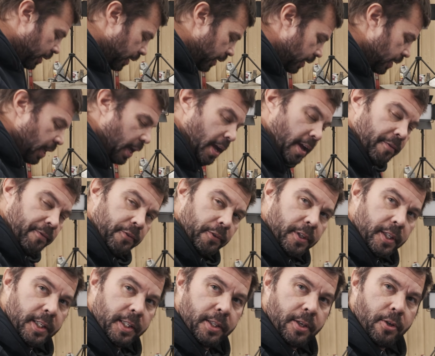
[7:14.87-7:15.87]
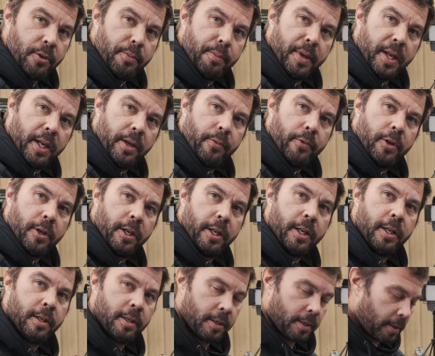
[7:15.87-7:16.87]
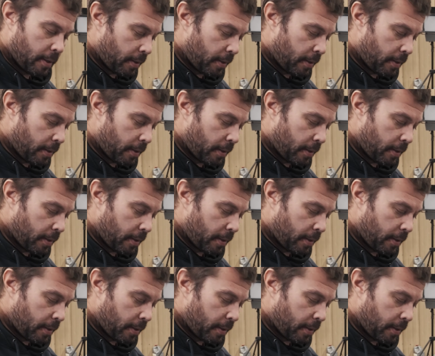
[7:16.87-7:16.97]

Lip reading: these off with this homemade one.